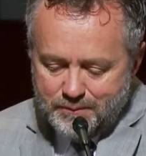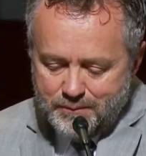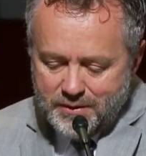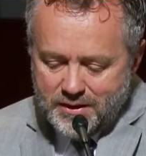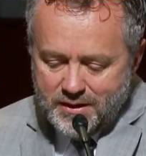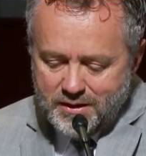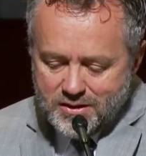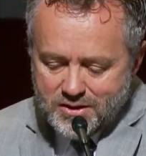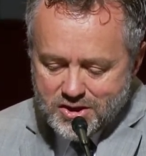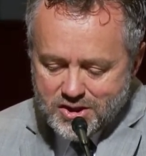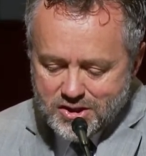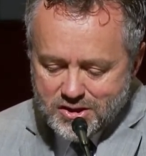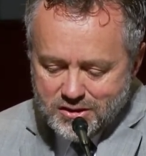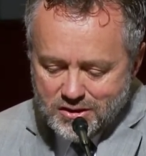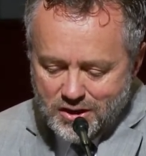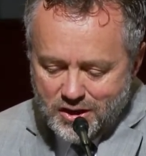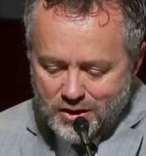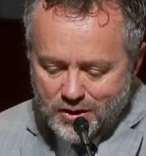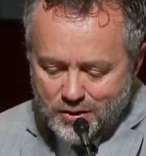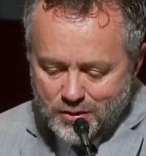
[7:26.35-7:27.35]
Be
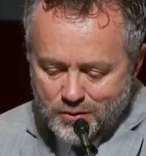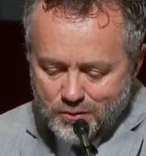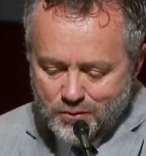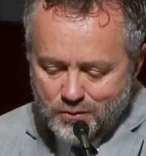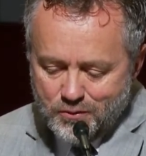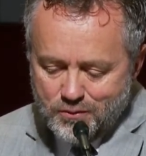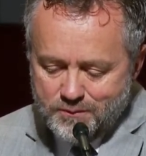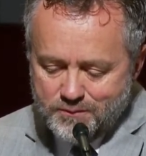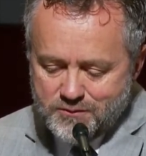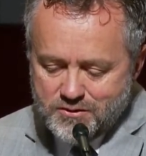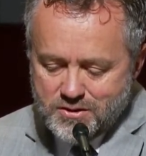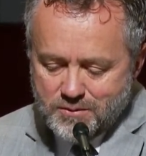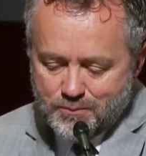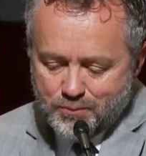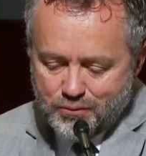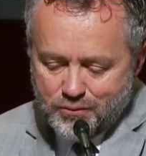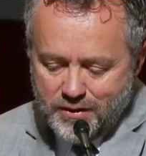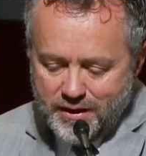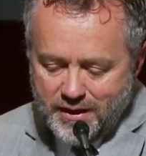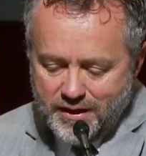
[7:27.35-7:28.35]
slow to
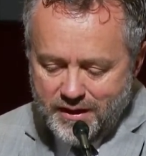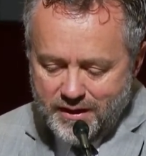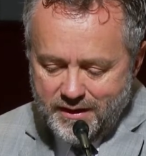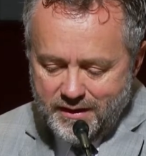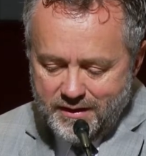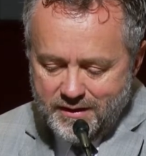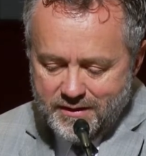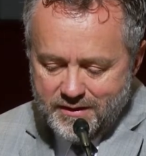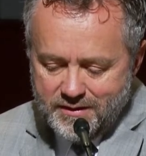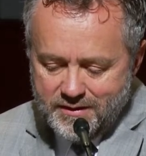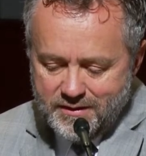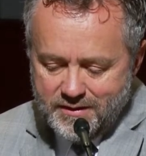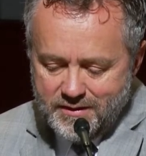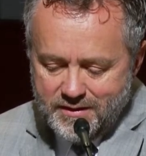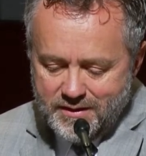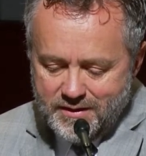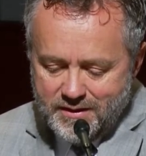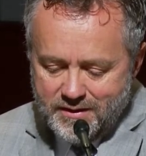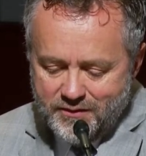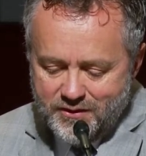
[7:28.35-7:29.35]
pray.
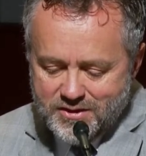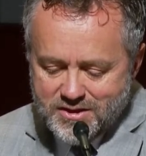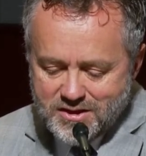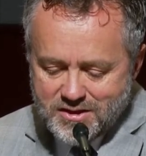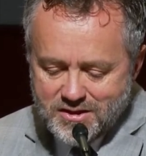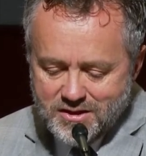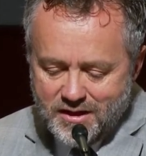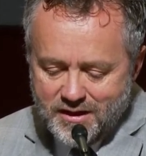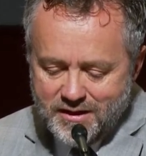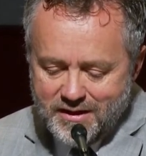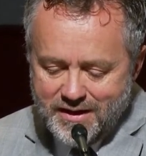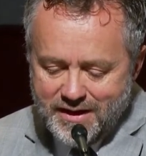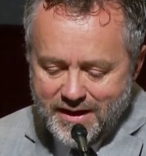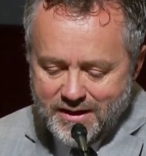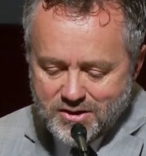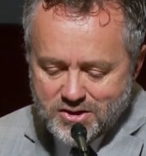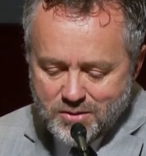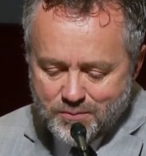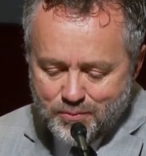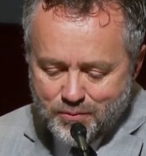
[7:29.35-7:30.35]
This is not an
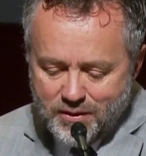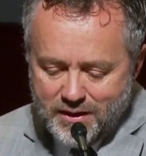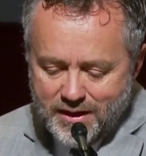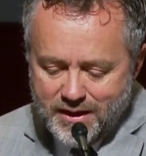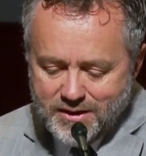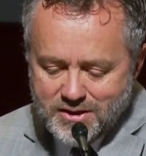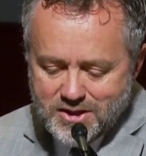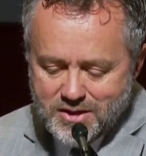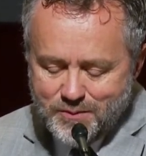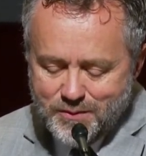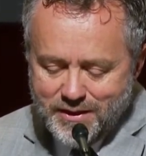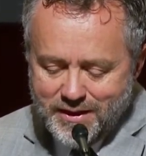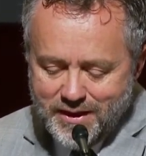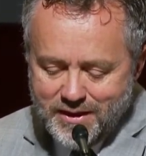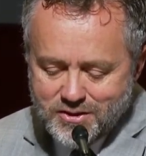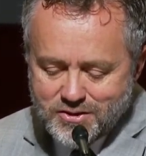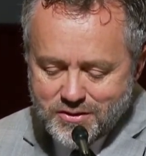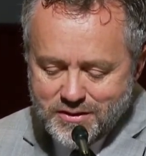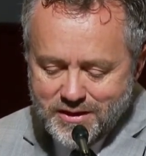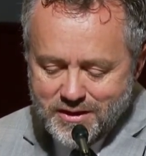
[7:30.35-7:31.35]
enterprise to be
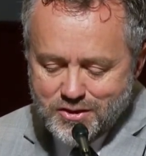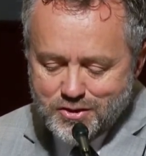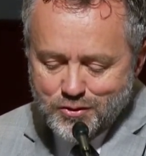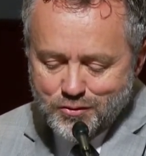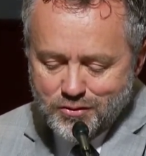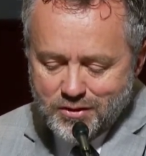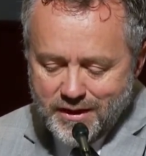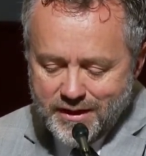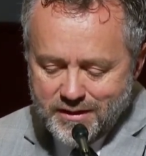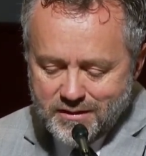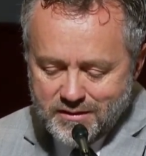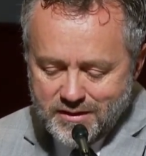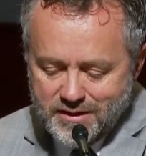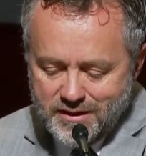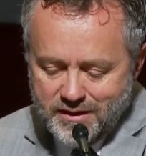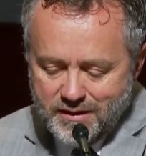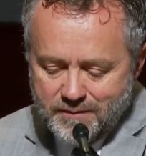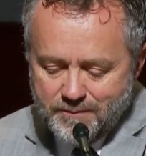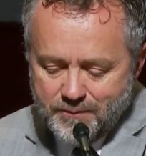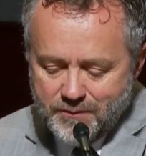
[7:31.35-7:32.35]
entered into
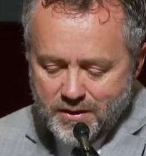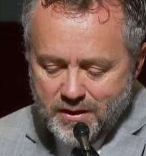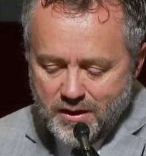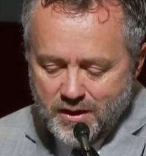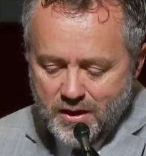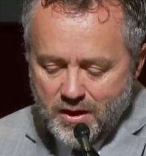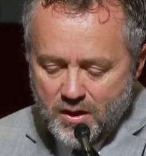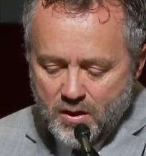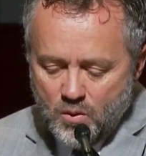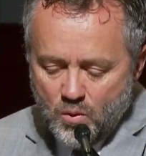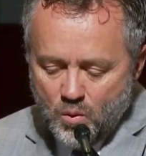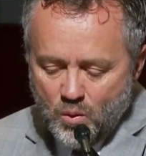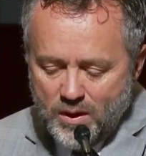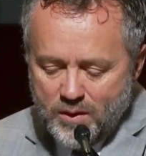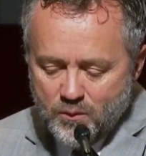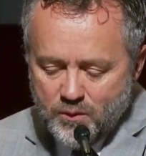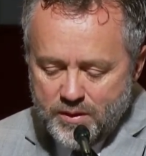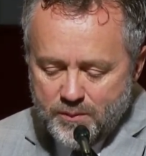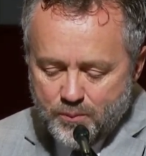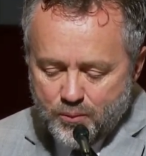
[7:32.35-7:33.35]
lightly.
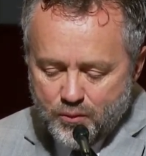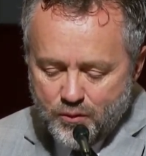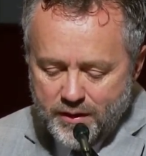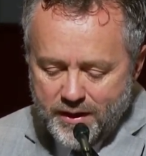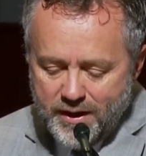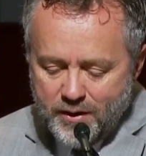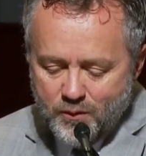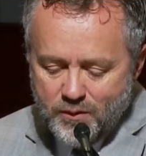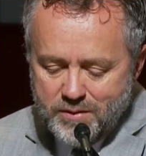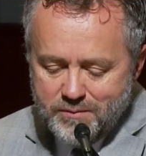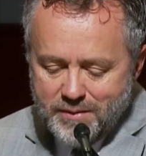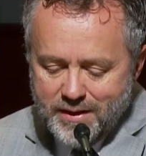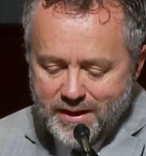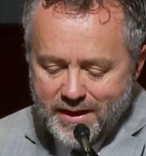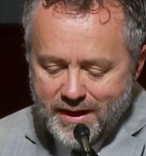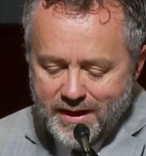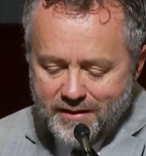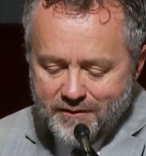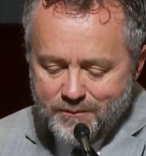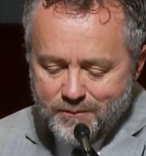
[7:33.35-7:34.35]
When we pray, we
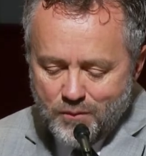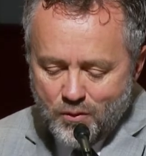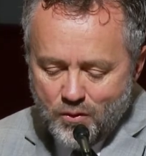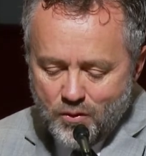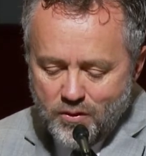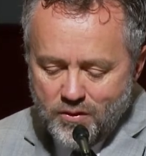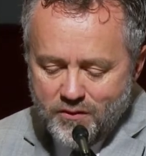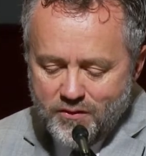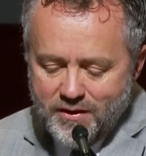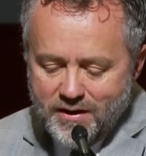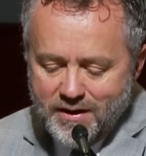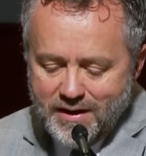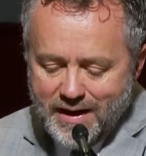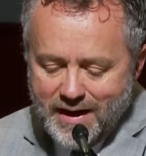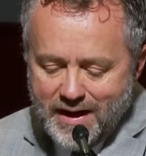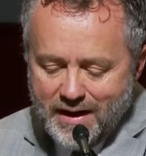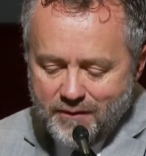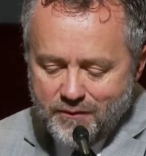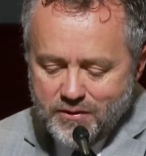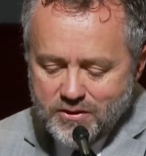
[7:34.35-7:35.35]
may have more than an
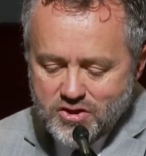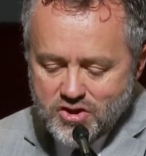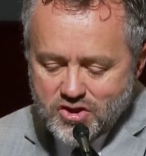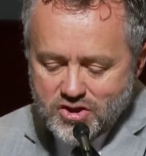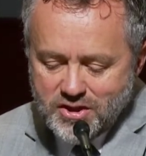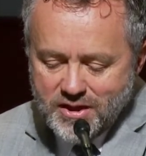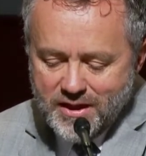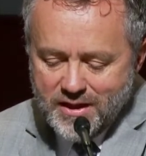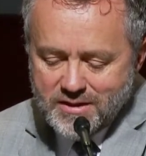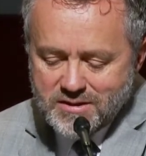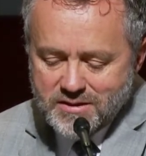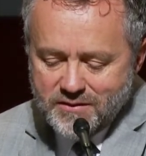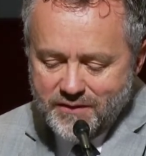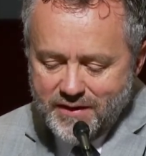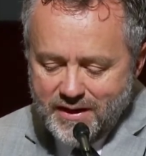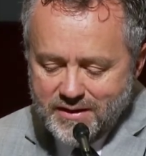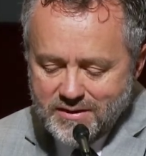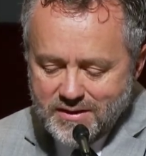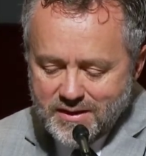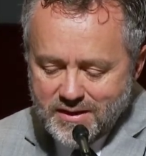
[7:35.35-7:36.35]
average chance of
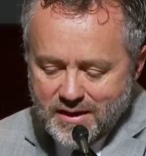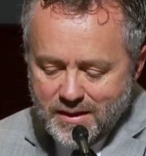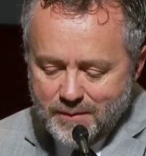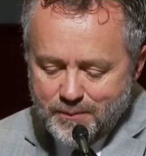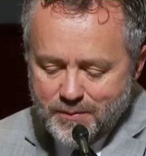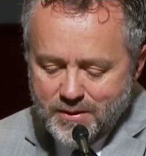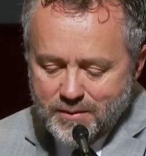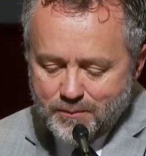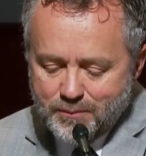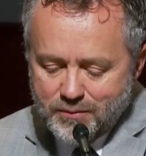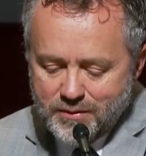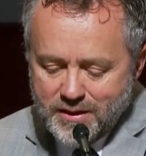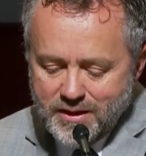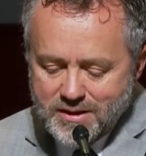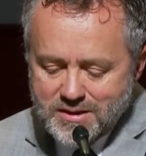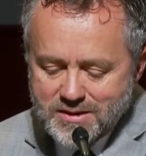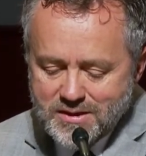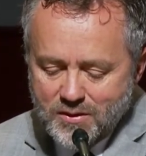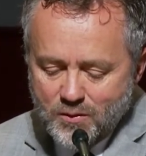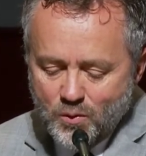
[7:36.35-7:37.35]
ending up in a
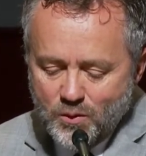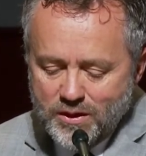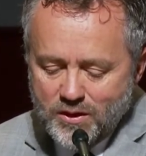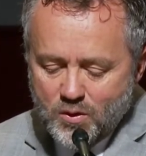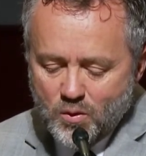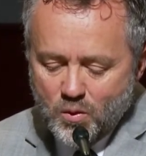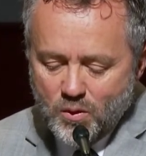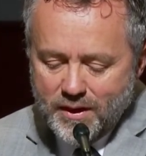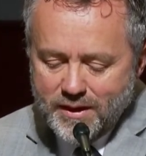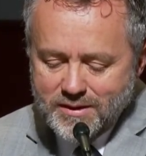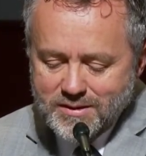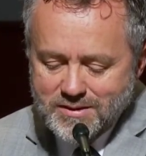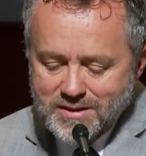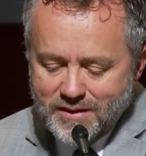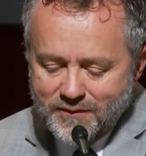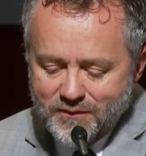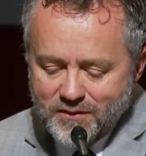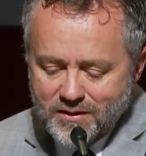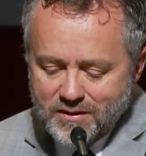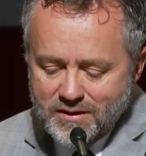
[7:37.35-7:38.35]
place that we quite
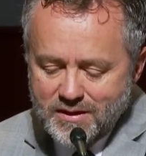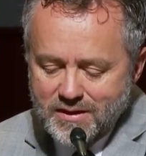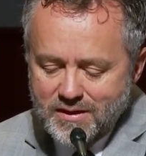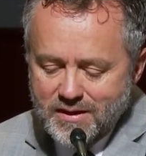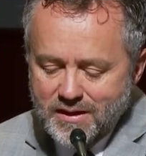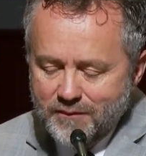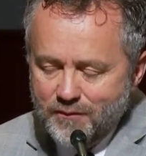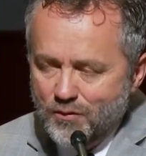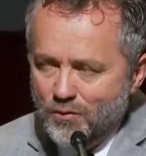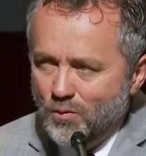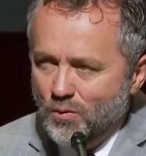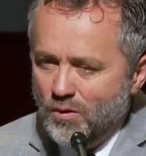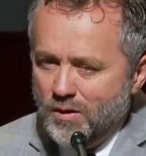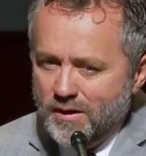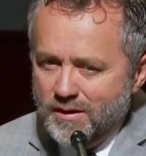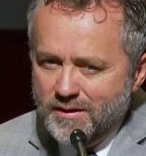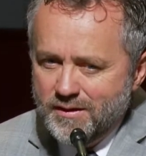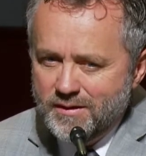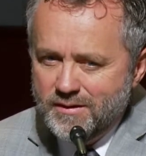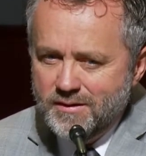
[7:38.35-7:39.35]
definitely never
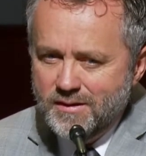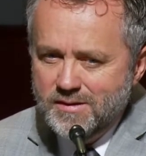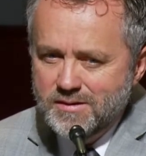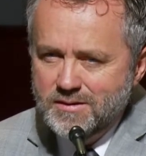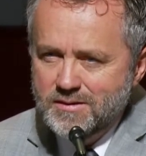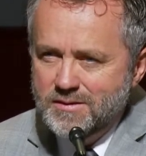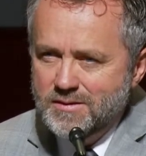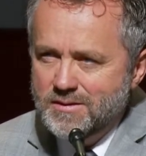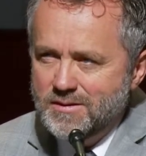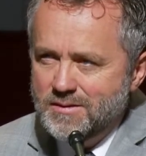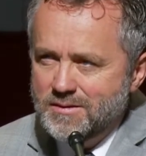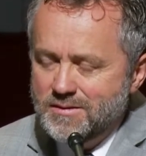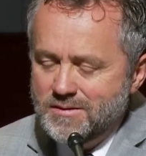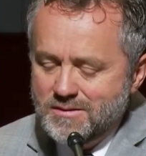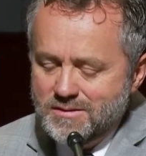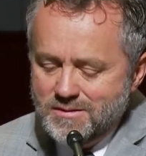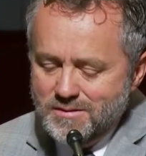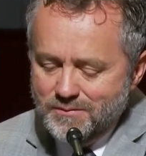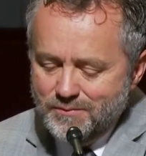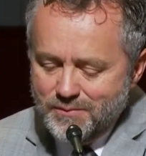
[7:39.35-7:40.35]
wanted
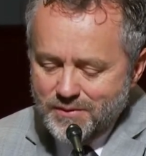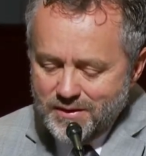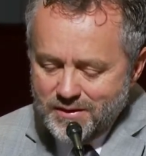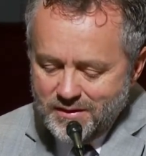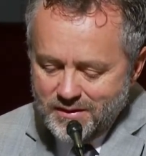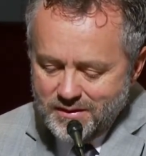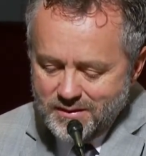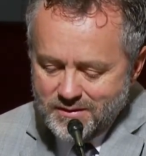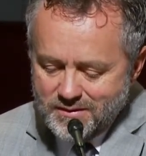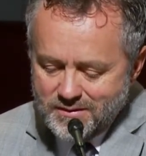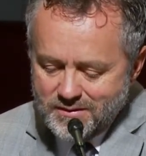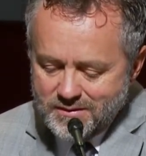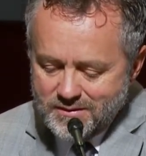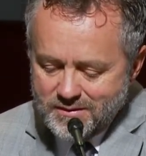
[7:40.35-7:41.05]
to be.